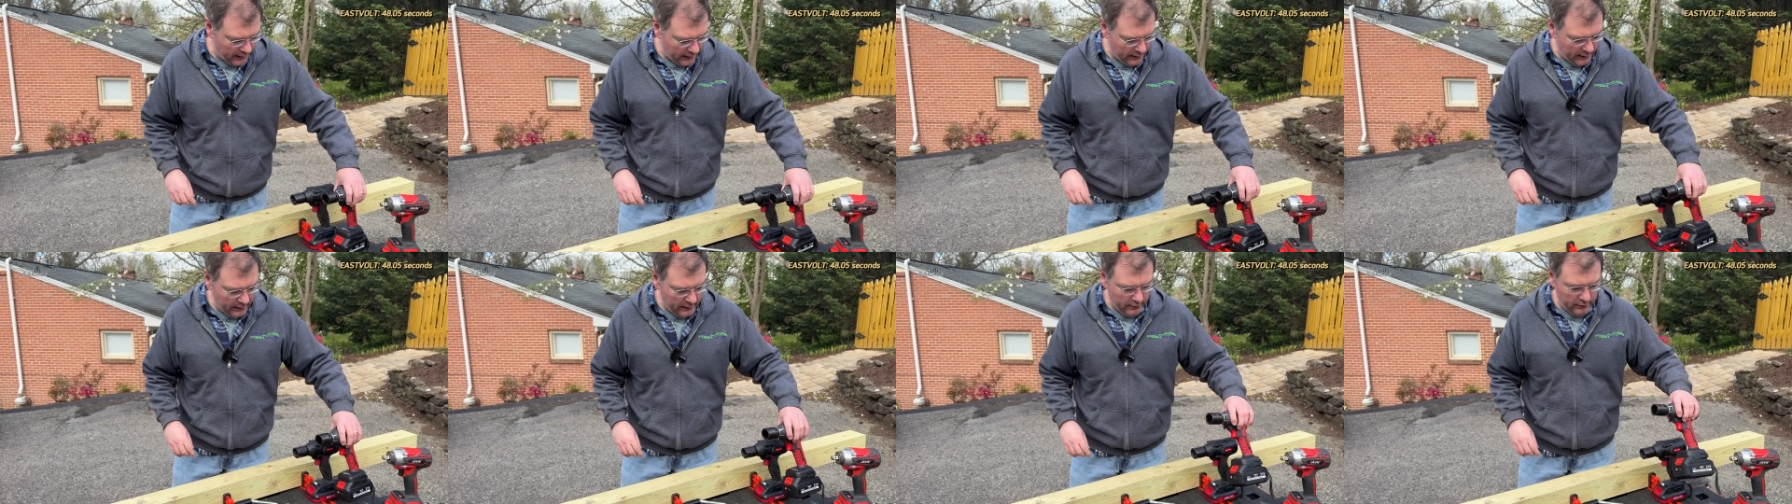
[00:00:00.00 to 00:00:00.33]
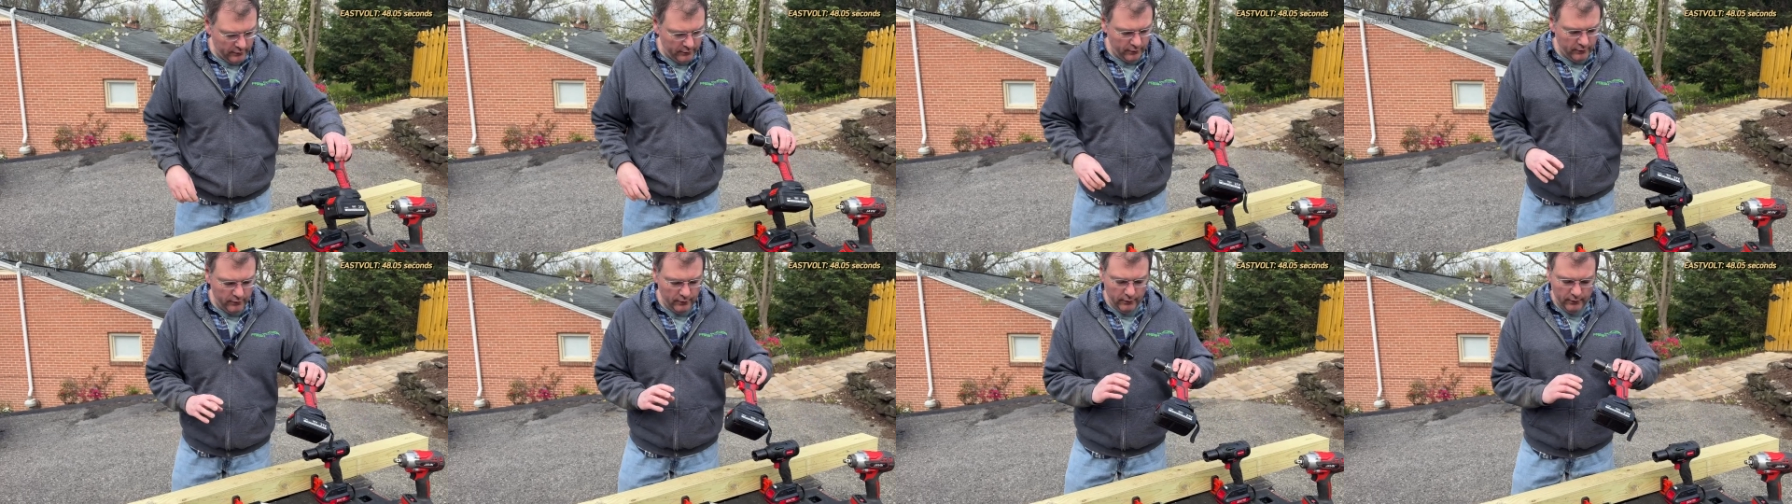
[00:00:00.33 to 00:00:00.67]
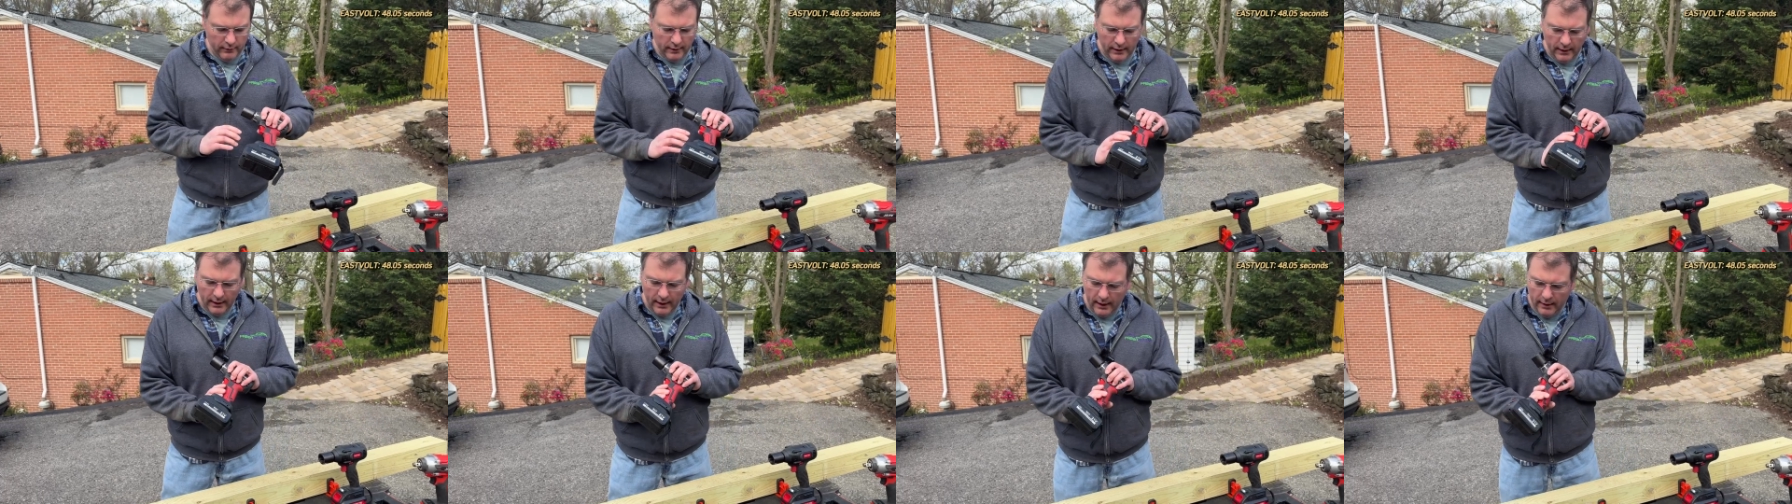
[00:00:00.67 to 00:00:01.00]
into
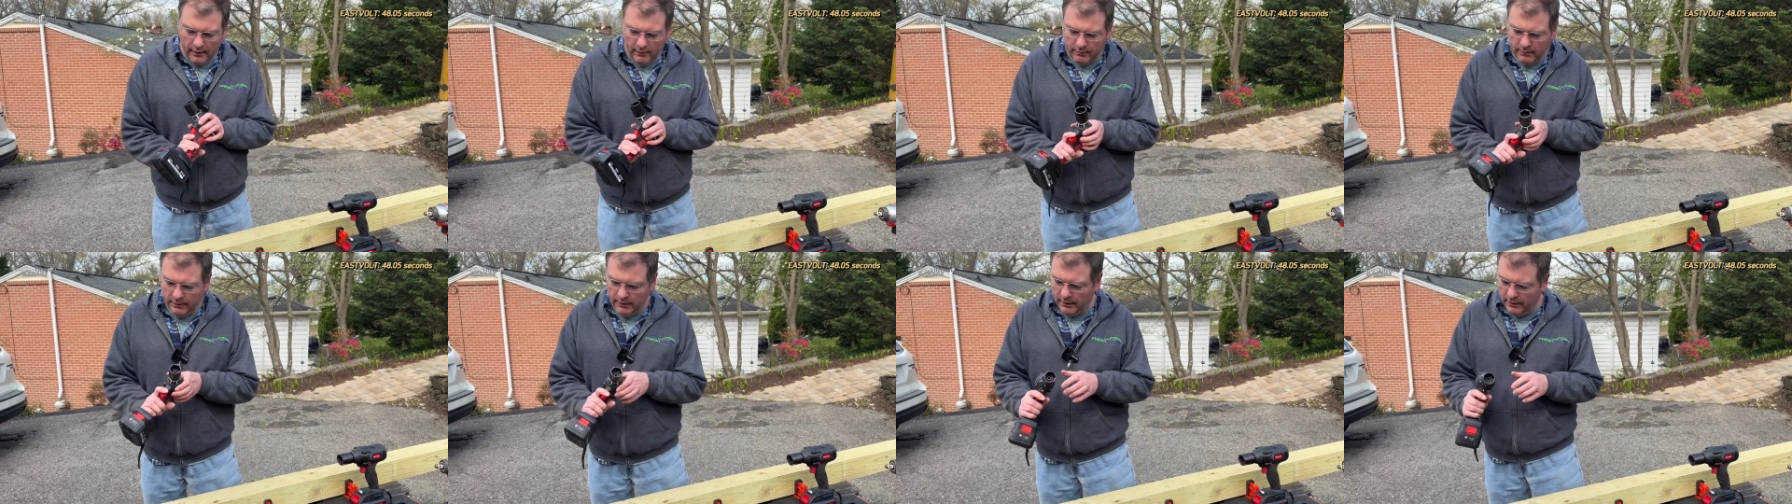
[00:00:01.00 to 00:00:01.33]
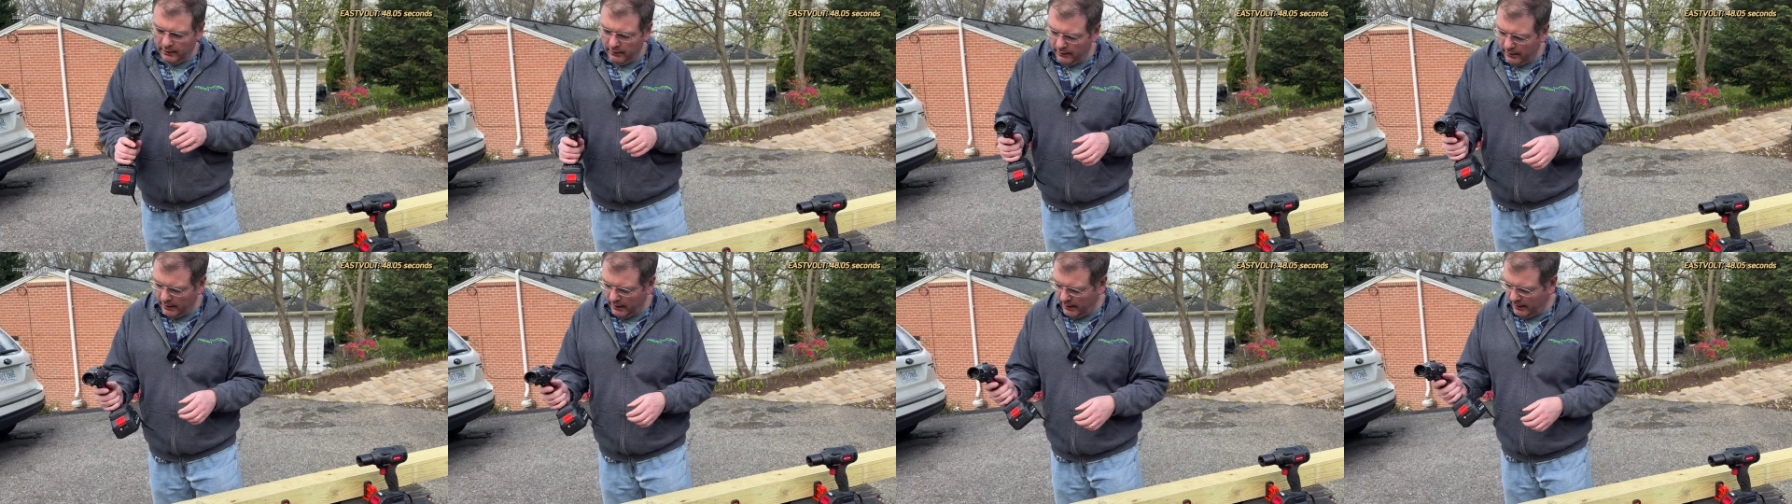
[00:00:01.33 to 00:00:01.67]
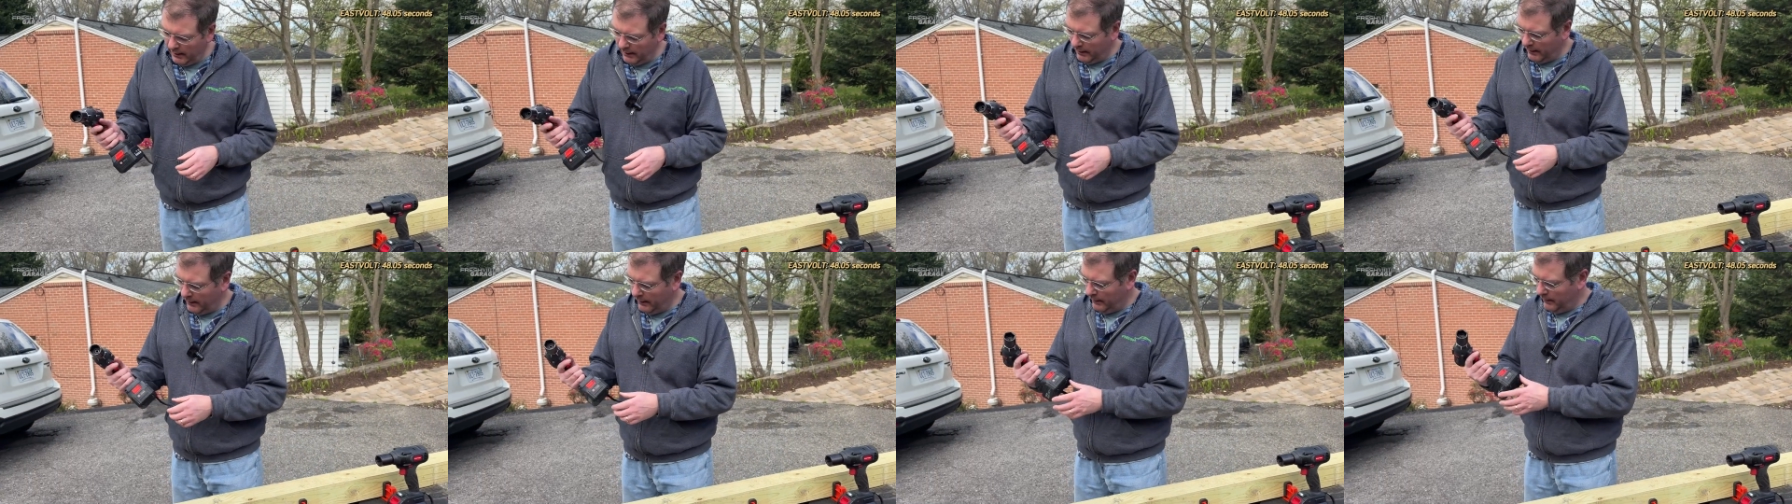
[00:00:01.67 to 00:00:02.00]
the IOBIN here.
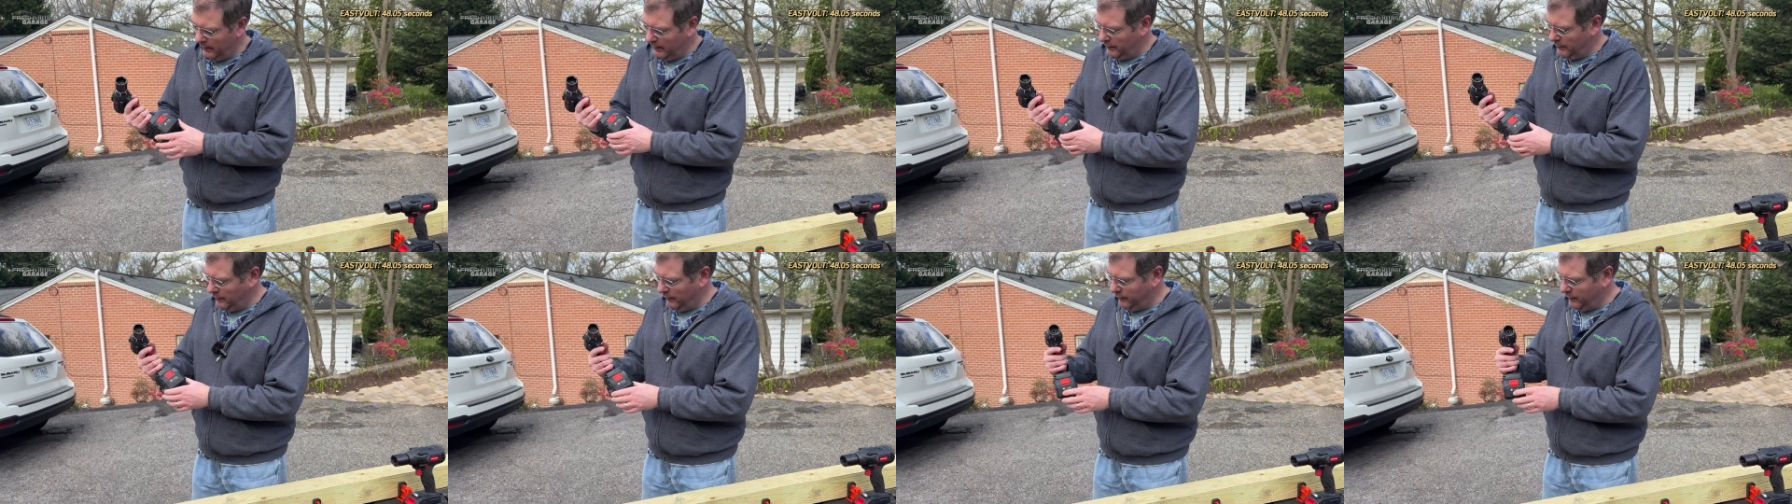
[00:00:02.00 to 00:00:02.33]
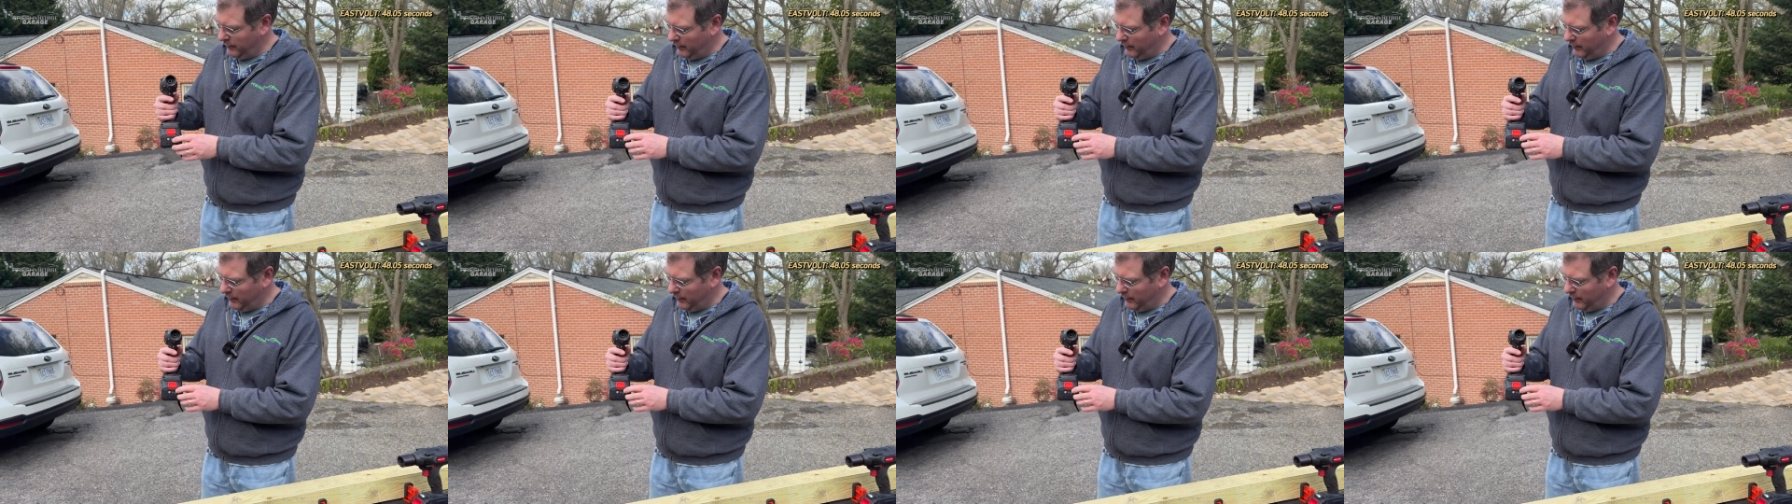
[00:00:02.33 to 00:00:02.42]
And just